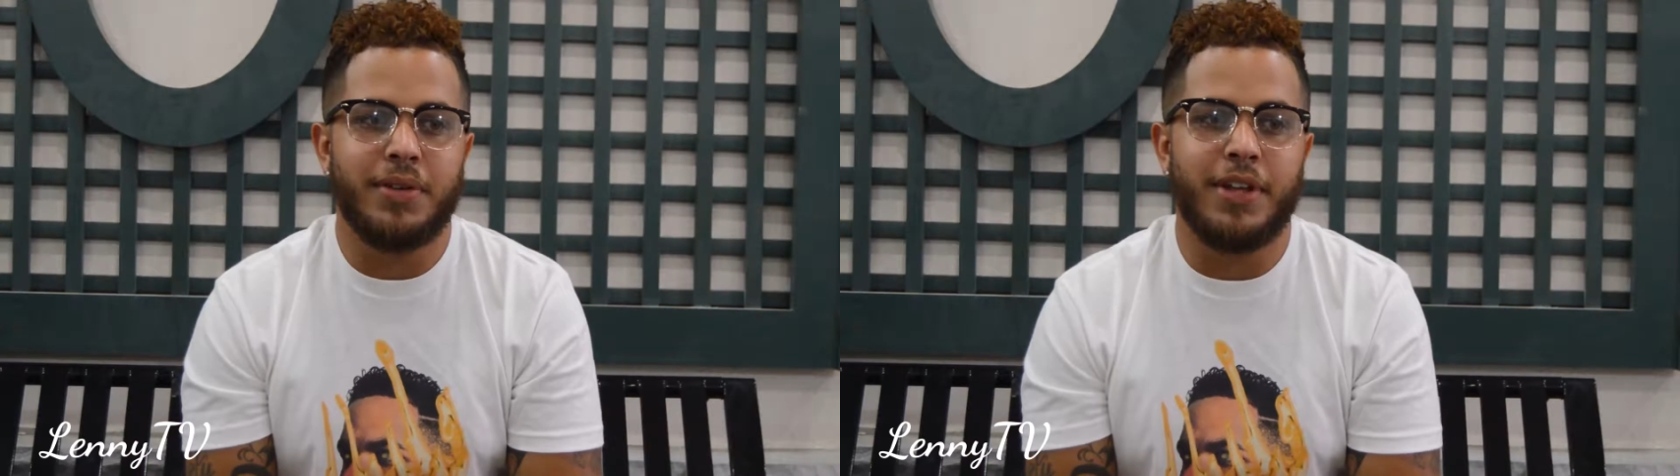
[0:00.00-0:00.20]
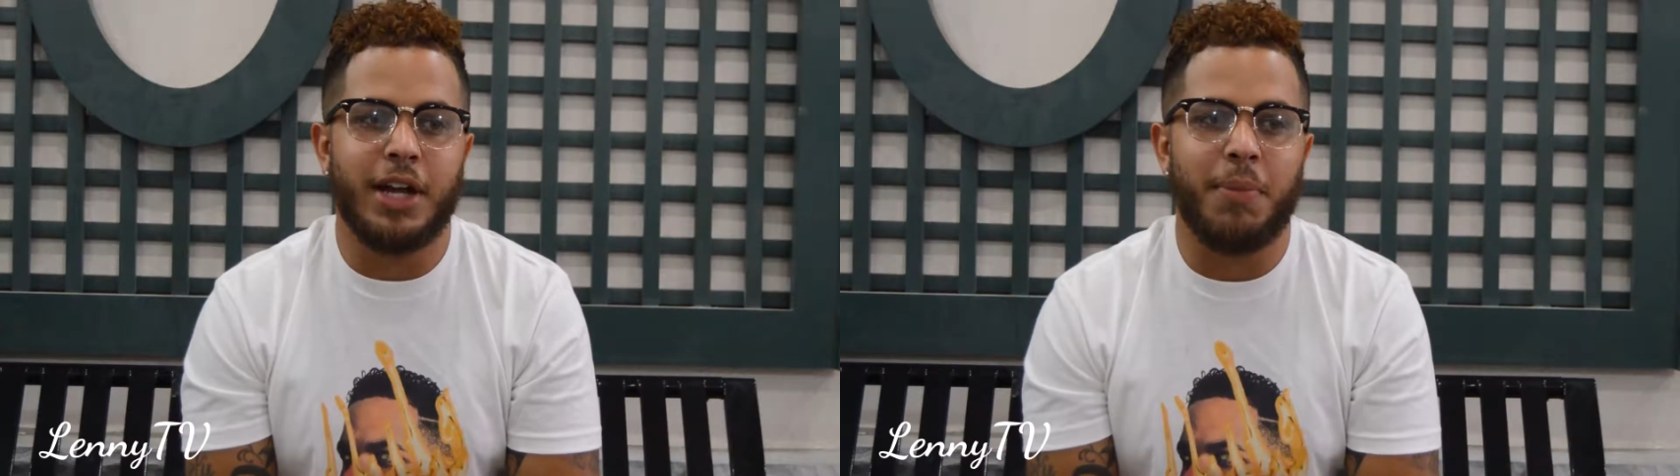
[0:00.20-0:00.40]

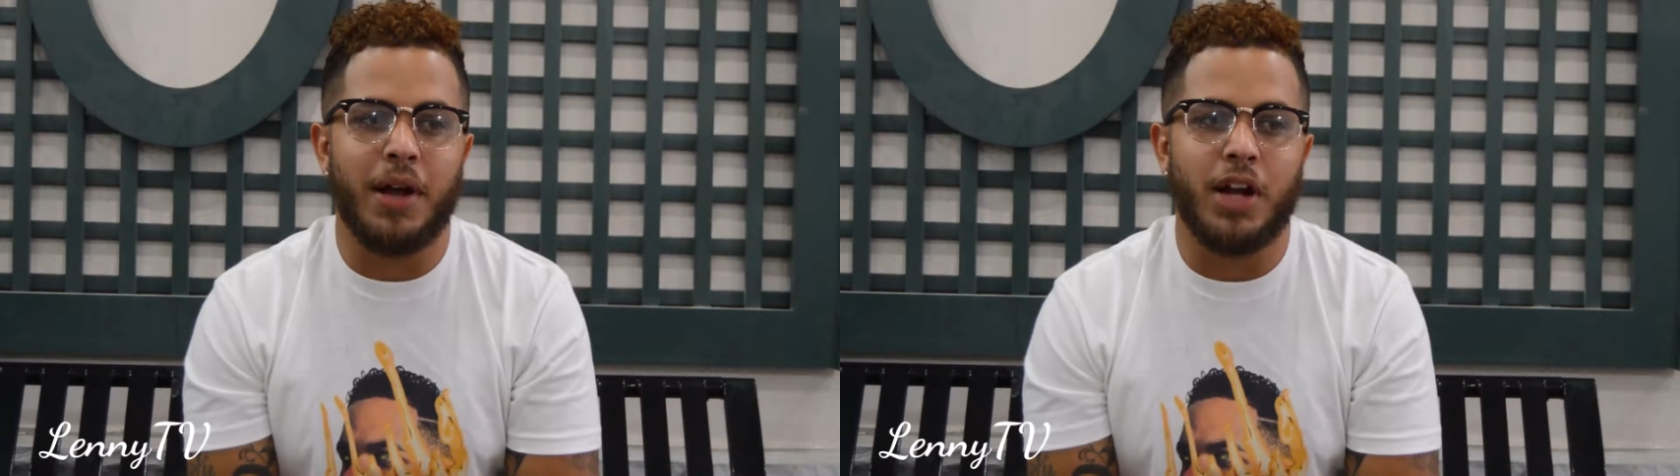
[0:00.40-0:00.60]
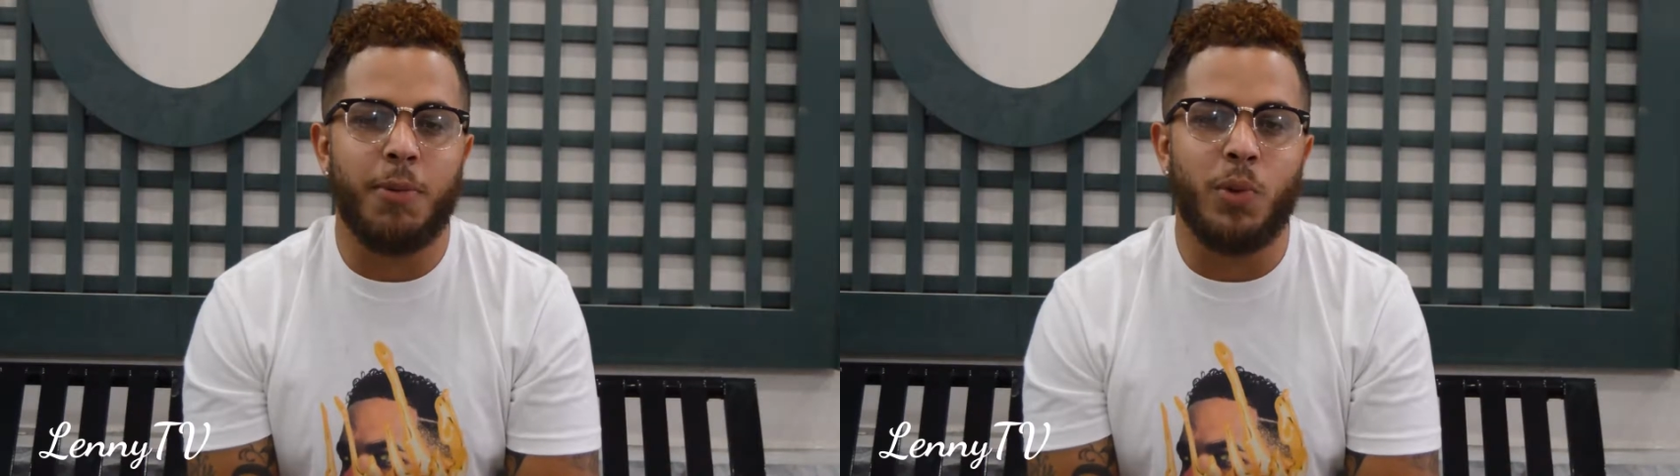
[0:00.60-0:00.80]
take
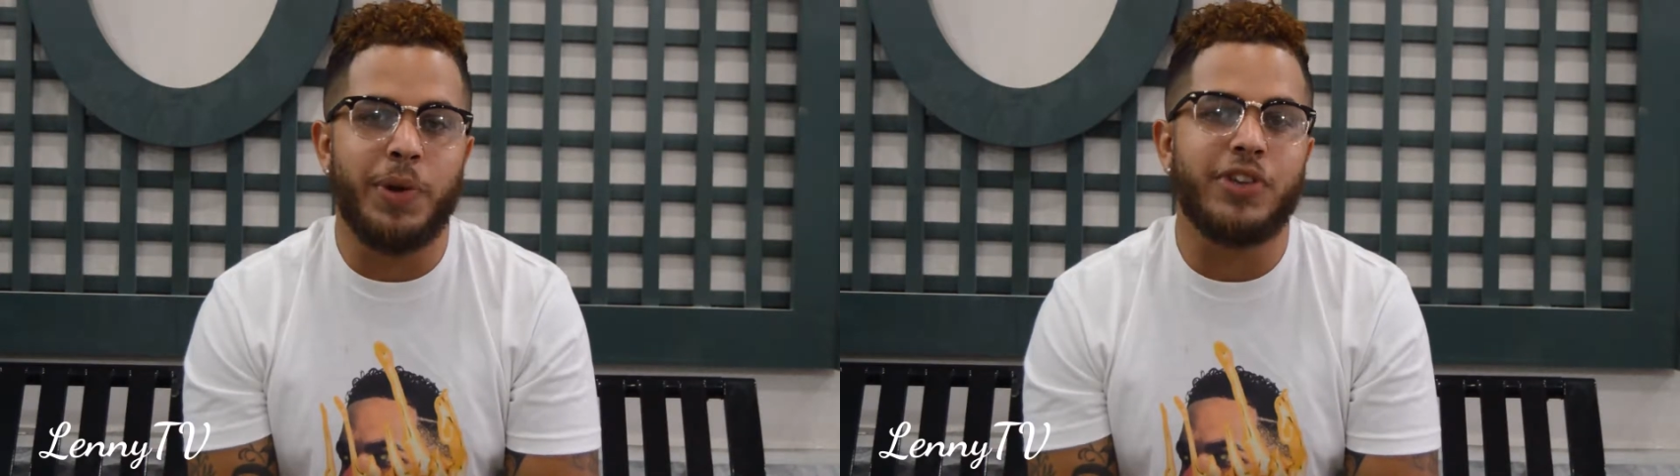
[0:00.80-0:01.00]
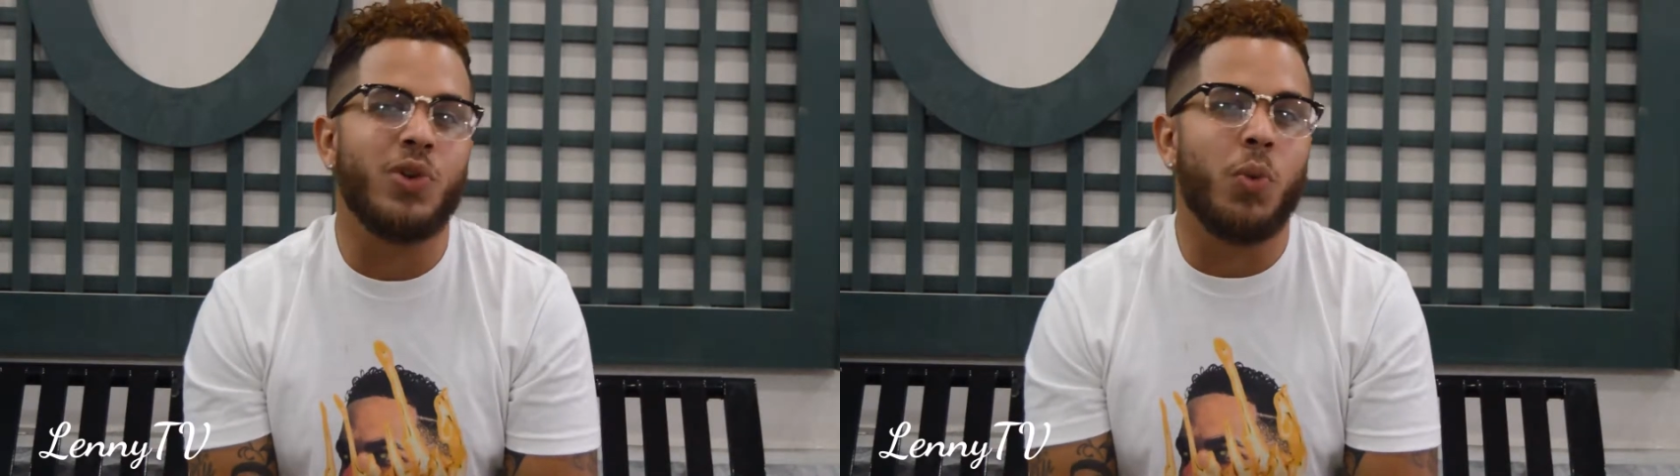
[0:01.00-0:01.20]
about a couple
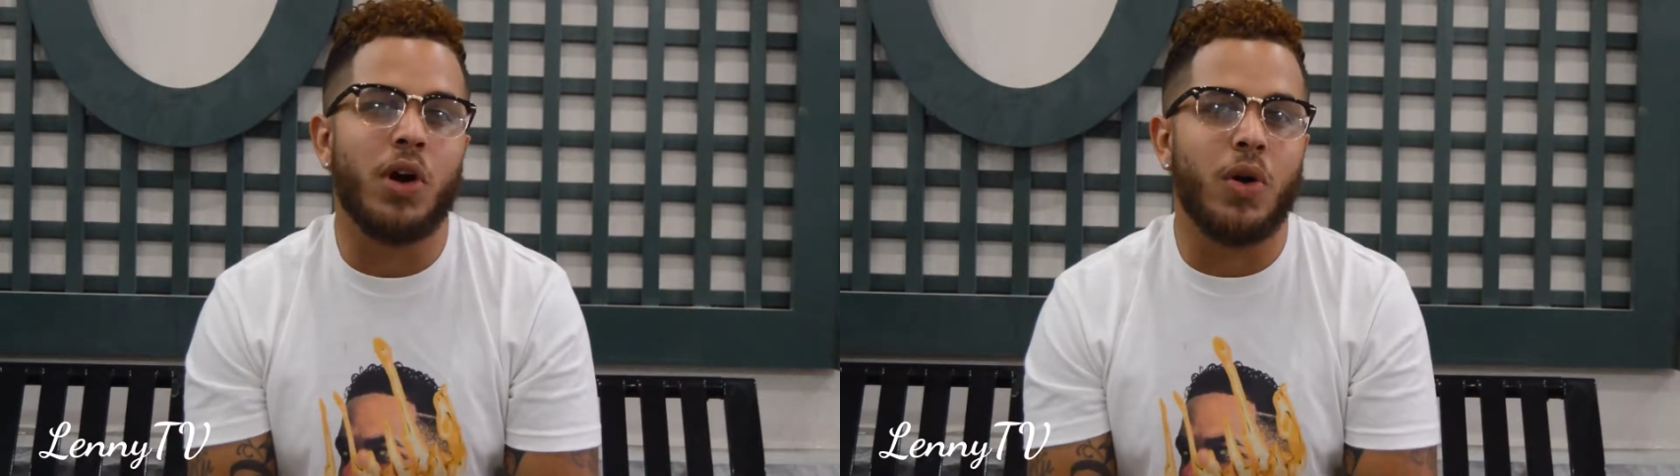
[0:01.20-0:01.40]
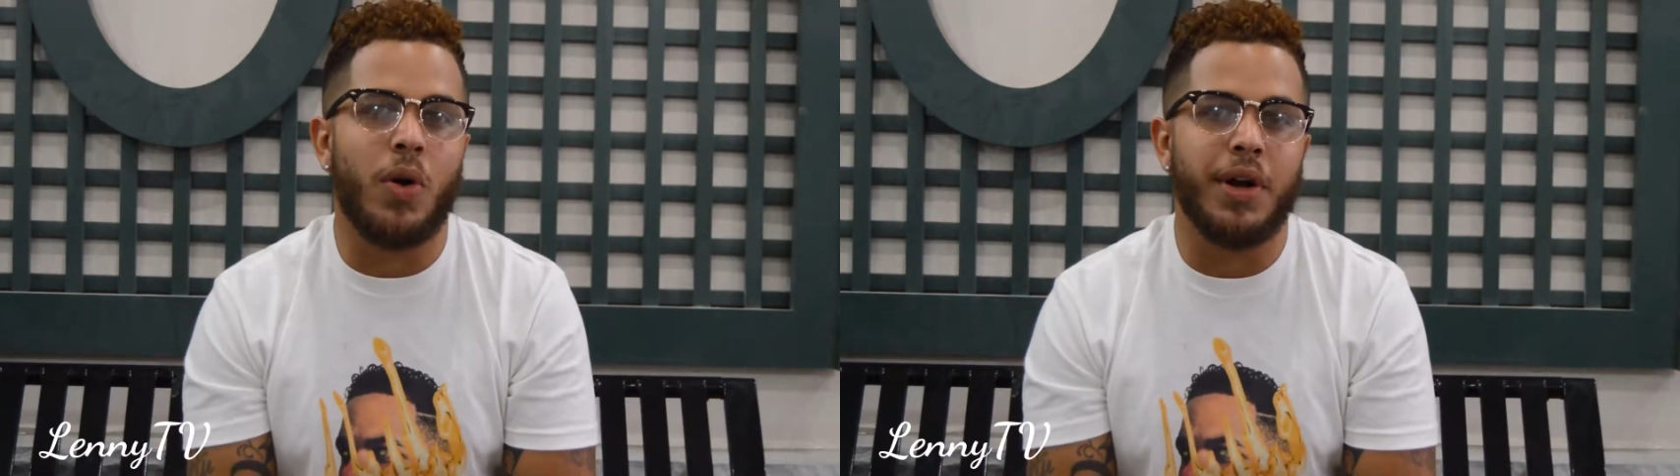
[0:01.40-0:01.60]
weeks to
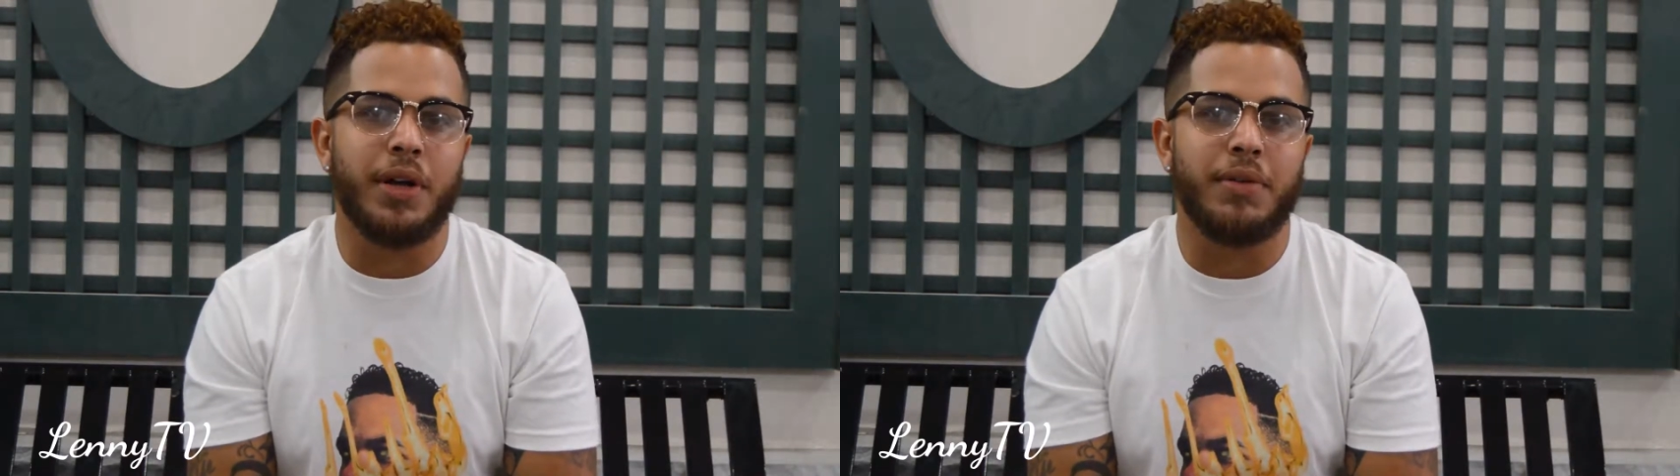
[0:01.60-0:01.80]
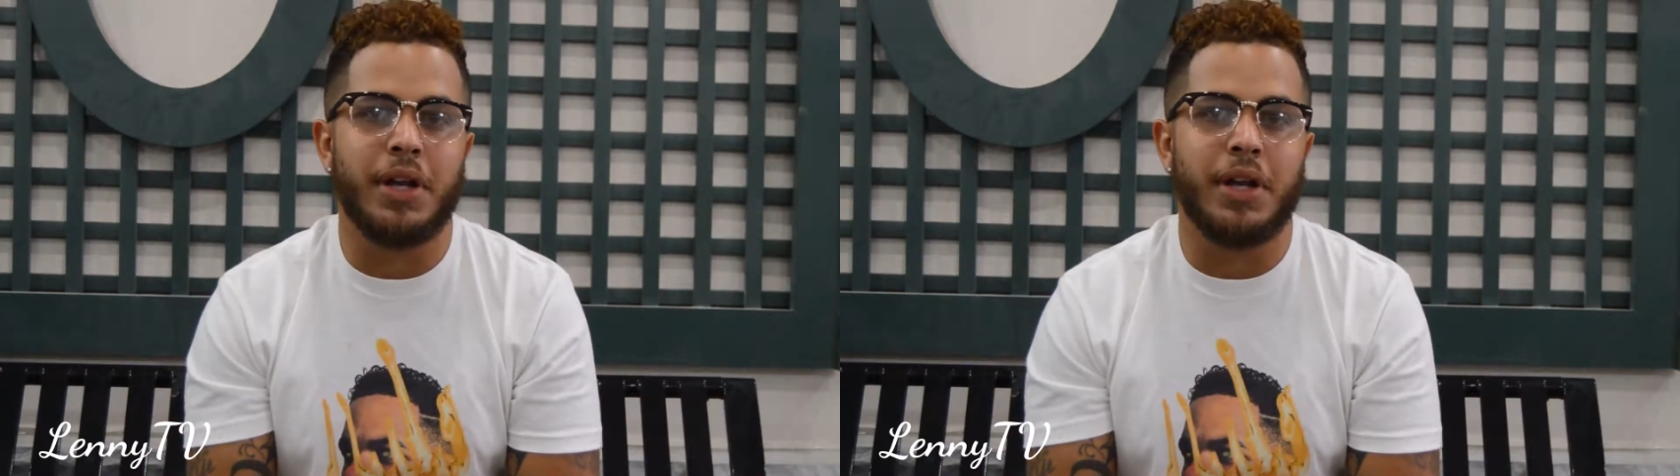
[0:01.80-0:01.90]
work on it